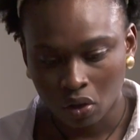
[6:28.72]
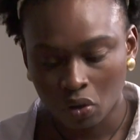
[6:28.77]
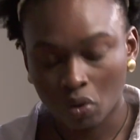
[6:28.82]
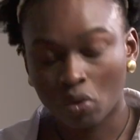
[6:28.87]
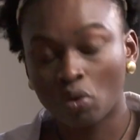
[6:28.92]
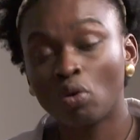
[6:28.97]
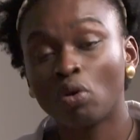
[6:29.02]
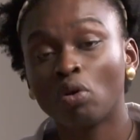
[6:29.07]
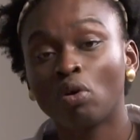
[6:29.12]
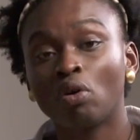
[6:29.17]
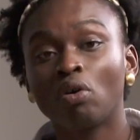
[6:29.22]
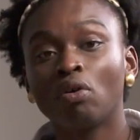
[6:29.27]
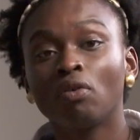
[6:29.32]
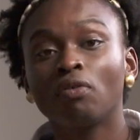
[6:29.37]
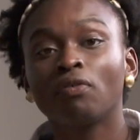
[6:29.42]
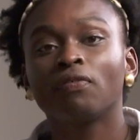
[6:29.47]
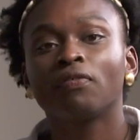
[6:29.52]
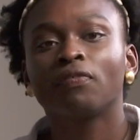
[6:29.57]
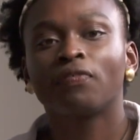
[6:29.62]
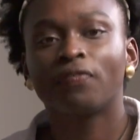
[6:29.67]

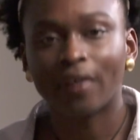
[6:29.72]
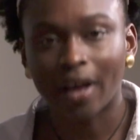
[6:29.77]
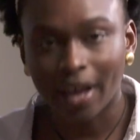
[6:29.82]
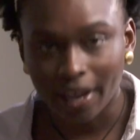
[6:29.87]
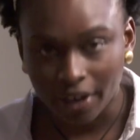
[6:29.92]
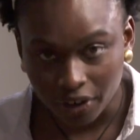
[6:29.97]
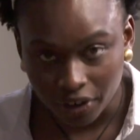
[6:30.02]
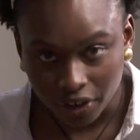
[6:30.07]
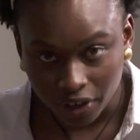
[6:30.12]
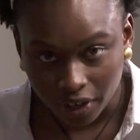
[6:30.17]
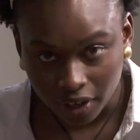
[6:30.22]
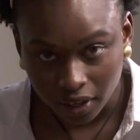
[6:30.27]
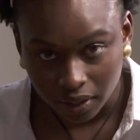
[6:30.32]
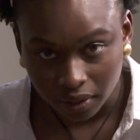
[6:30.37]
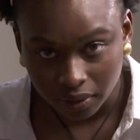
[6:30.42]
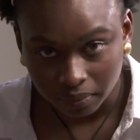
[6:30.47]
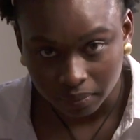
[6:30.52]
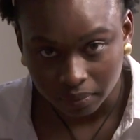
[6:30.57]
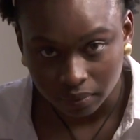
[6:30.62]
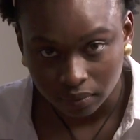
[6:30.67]
Google fired her.
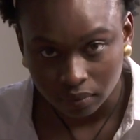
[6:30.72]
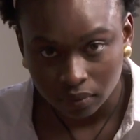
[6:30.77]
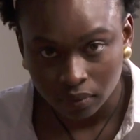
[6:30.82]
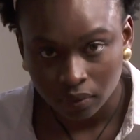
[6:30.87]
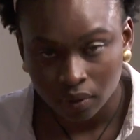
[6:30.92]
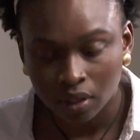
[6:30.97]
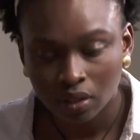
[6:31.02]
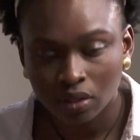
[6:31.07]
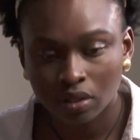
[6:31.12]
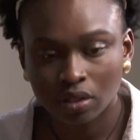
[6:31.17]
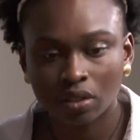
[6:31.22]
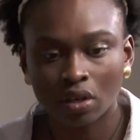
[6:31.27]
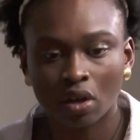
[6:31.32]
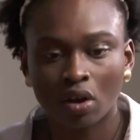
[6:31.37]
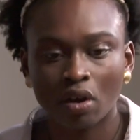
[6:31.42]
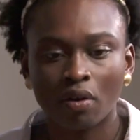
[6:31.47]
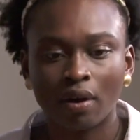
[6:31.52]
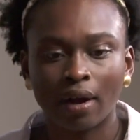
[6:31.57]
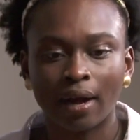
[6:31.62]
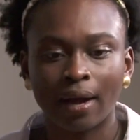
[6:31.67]

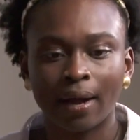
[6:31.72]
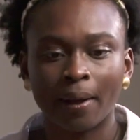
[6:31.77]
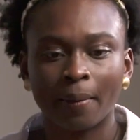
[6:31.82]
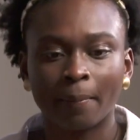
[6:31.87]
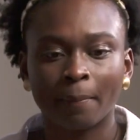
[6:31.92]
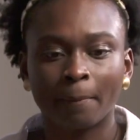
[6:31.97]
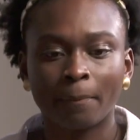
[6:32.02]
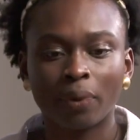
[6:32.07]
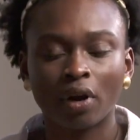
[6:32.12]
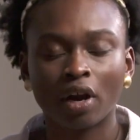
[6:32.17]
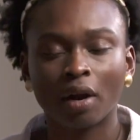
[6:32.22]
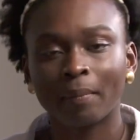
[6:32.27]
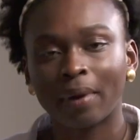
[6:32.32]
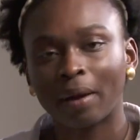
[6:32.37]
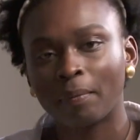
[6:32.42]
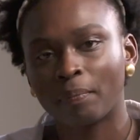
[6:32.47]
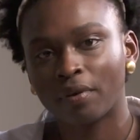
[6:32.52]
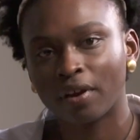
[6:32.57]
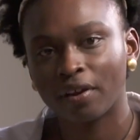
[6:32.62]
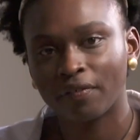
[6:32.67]
So per
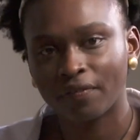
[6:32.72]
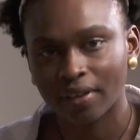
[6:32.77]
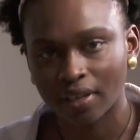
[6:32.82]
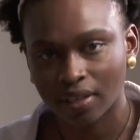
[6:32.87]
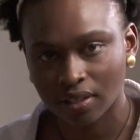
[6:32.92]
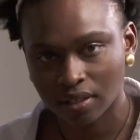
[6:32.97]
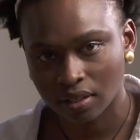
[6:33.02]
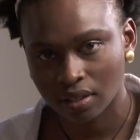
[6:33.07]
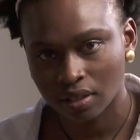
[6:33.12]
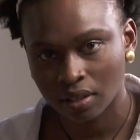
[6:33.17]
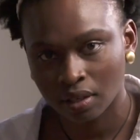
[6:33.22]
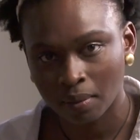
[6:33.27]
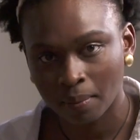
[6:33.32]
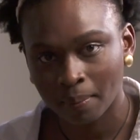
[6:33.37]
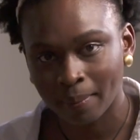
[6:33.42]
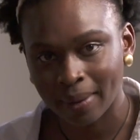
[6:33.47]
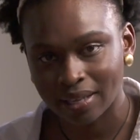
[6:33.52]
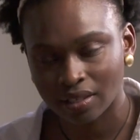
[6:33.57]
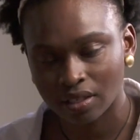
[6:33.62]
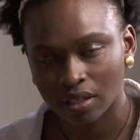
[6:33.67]
my previous
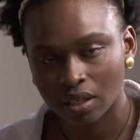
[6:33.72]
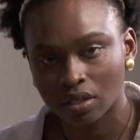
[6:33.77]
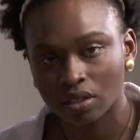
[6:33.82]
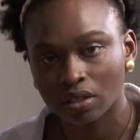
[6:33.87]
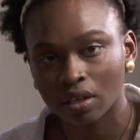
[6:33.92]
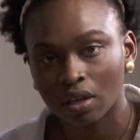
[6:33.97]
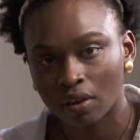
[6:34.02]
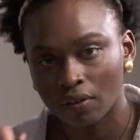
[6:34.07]
message,